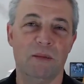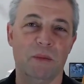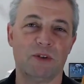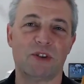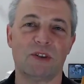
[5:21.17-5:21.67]
And
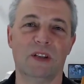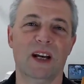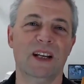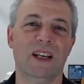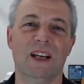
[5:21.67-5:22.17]
most
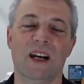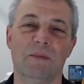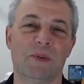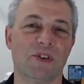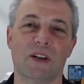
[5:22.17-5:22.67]
99%
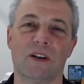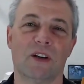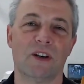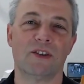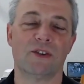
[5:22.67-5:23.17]
of
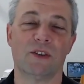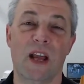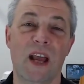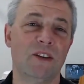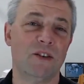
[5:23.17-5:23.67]
cars
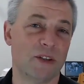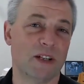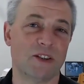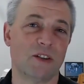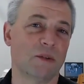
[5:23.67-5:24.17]
and
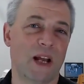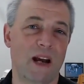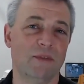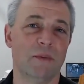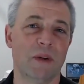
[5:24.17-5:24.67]
trucks don't
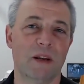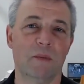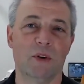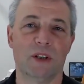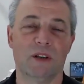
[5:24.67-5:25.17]
have them anymore.